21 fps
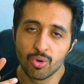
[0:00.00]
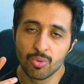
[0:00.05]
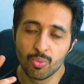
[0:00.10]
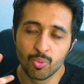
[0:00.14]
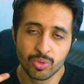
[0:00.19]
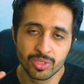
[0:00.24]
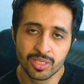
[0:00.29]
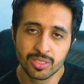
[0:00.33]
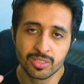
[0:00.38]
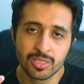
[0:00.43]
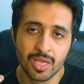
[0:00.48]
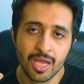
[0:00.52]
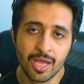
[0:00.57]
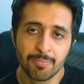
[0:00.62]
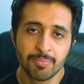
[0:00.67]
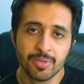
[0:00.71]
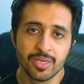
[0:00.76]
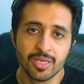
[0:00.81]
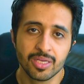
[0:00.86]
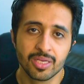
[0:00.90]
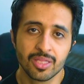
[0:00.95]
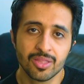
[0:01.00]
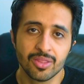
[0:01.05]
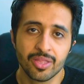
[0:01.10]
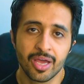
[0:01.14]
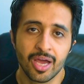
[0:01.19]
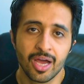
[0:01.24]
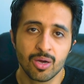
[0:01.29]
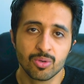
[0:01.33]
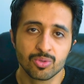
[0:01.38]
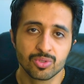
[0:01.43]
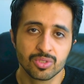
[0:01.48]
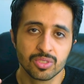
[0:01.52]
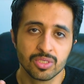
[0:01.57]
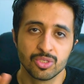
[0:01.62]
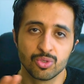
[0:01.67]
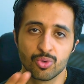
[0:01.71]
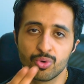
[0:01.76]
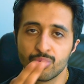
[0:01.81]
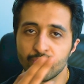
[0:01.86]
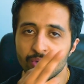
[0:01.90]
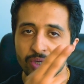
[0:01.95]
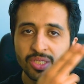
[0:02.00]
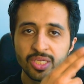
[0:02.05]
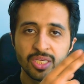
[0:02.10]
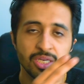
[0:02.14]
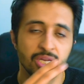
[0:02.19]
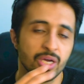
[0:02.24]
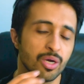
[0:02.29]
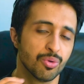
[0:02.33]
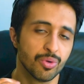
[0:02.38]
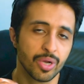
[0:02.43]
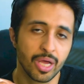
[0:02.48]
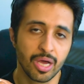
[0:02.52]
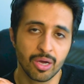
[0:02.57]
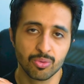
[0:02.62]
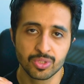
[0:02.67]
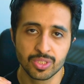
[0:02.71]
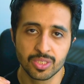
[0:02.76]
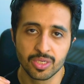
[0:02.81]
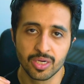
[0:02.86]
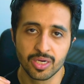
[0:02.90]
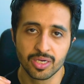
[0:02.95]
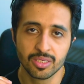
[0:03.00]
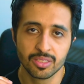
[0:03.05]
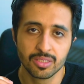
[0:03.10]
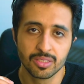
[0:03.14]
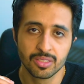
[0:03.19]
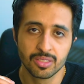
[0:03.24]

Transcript: what is happening in the house is already known outside.